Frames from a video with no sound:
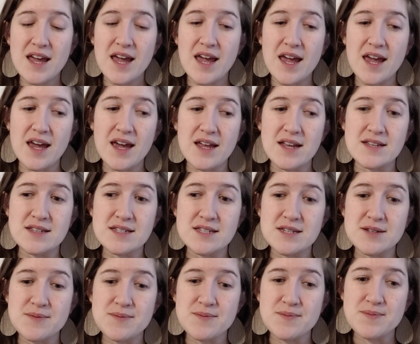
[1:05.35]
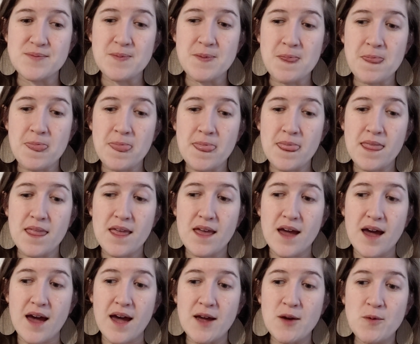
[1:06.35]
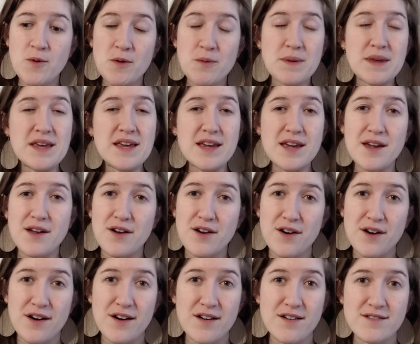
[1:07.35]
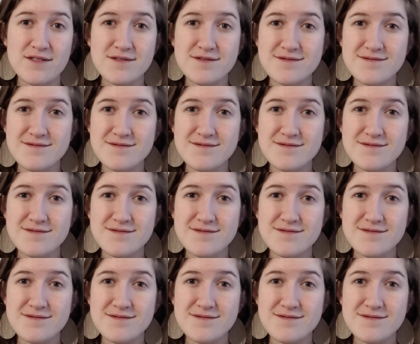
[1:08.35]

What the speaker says: And I will be here